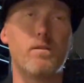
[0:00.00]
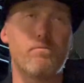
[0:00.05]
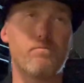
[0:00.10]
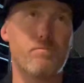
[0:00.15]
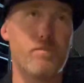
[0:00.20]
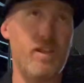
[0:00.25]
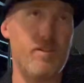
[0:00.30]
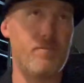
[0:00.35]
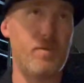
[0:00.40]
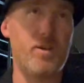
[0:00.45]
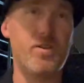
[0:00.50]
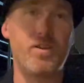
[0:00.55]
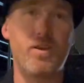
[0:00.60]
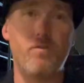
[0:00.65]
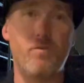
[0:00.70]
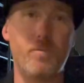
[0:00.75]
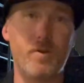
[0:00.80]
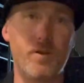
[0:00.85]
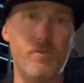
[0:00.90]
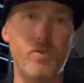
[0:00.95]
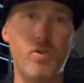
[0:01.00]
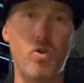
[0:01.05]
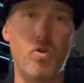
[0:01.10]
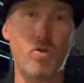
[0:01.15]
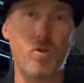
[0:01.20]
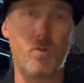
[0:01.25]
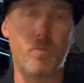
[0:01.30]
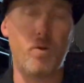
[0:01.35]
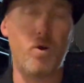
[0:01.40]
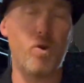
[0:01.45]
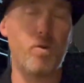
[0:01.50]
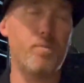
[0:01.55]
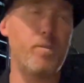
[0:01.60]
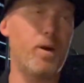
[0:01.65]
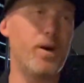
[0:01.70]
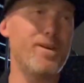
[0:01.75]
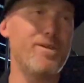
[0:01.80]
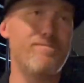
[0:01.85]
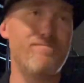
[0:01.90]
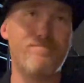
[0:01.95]
Left myself a bit of a longer par
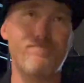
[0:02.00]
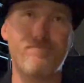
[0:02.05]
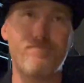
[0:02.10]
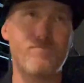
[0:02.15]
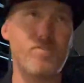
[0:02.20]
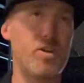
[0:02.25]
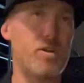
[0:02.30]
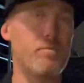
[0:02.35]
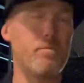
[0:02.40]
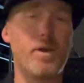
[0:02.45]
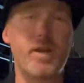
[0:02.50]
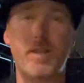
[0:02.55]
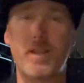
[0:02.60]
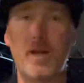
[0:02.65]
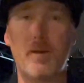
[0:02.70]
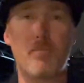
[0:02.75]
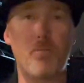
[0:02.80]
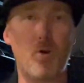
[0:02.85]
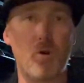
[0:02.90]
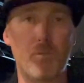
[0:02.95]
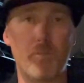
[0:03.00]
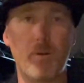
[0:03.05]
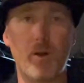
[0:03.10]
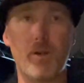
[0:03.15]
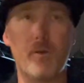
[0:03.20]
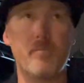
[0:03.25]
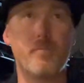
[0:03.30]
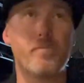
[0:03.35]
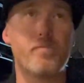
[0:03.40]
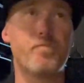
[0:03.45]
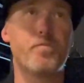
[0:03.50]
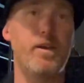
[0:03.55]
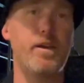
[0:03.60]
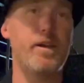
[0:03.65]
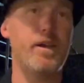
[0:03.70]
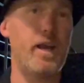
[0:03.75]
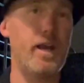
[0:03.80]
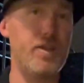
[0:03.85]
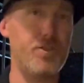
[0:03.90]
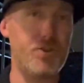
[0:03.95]
putt, didn't make that par putt.
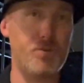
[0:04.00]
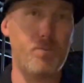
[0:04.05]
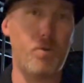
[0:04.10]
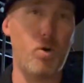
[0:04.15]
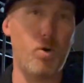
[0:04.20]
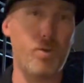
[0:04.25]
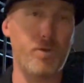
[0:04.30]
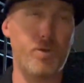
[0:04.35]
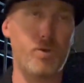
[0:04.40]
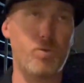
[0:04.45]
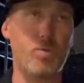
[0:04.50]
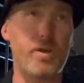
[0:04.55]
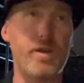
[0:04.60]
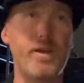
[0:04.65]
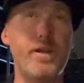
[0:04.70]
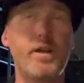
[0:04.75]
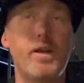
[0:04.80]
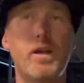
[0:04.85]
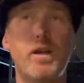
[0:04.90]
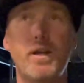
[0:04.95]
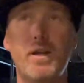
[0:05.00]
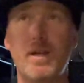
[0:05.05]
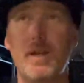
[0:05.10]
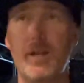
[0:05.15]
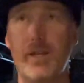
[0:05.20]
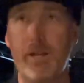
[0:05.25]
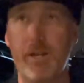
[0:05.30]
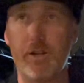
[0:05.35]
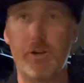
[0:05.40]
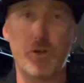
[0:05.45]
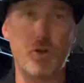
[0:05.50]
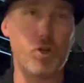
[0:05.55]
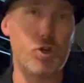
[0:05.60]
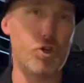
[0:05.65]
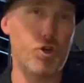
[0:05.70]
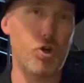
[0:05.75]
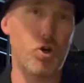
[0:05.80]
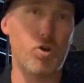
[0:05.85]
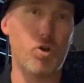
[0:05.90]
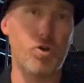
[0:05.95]
8's a par 3, hit a good
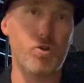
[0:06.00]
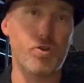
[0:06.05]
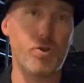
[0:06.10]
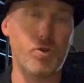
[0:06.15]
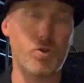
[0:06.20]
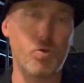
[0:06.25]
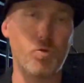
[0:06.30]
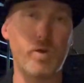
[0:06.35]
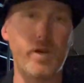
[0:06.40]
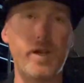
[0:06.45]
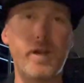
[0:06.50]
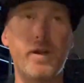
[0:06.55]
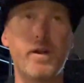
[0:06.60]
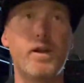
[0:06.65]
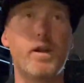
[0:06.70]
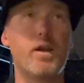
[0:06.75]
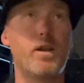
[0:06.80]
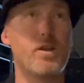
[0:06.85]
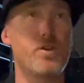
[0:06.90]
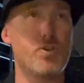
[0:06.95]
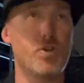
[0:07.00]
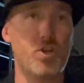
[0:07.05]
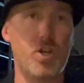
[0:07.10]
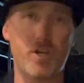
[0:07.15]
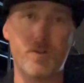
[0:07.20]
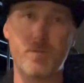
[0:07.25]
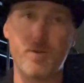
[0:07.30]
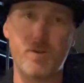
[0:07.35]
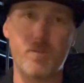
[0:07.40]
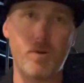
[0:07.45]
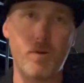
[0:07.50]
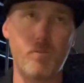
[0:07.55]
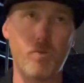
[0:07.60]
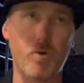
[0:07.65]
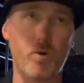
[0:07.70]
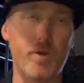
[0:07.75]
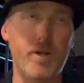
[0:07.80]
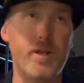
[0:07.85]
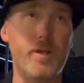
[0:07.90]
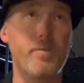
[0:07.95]
shot onto the green, just missed my
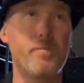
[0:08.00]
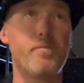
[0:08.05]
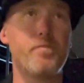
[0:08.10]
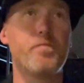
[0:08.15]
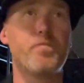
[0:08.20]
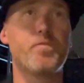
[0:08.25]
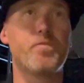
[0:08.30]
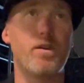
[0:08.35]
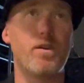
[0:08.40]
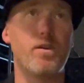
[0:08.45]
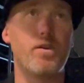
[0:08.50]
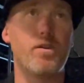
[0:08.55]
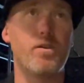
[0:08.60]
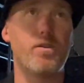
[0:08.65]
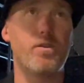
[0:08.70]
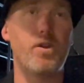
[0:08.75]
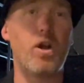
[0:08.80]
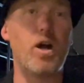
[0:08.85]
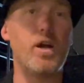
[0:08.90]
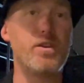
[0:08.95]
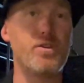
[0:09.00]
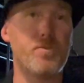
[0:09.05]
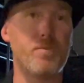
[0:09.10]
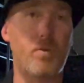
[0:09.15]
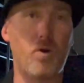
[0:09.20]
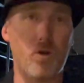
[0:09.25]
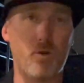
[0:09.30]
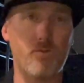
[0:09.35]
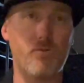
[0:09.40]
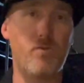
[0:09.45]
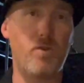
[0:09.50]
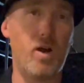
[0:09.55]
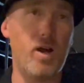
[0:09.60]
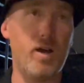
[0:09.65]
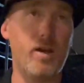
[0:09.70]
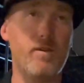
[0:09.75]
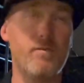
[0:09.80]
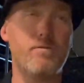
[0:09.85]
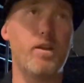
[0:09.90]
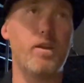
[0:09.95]
birdie. 9's a par
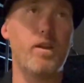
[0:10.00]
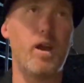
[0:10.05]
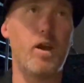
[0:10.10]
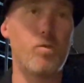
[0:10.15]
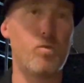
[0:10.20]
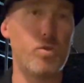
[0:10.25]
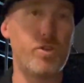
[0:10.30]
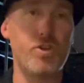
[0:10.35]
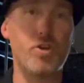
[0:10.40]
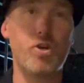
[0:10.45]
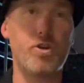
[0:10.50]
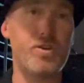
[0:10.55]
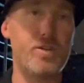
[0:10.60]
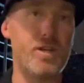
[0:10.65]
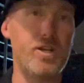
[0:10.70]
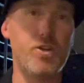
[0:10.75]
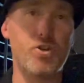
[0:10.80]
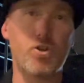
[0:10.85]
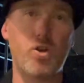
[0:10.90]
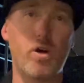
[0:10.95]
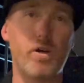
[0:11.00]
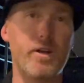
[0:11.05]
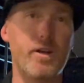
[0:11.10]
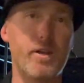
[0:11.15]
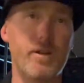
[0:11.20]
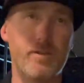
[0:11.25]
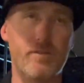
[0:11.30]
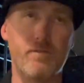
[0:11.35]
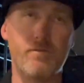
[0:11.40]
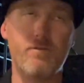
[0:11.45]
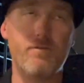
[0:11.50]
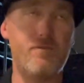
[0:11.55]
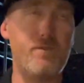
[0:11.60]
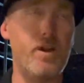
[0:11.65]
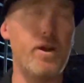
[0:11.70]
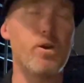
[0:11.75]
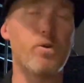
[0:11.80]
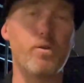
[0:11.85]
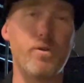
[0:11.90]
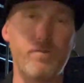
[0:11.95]
5, and with a good tee shot, it is
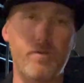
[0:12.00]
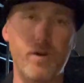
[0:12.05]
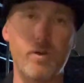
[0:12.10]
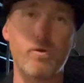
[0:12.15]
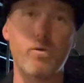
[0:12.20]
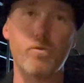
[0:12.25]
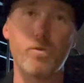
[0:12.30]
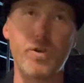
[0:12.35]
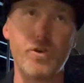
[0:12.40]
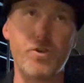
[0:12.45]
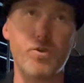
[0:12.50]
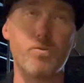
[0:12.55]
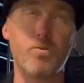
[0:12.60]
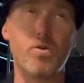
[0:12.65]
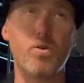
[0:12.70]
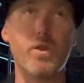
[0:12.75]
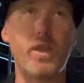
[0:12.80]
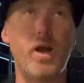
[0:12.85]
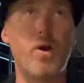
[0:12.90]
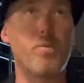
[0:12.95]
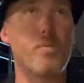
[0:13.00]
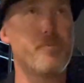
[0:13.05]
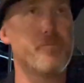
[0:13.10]
very, very reachable. Now,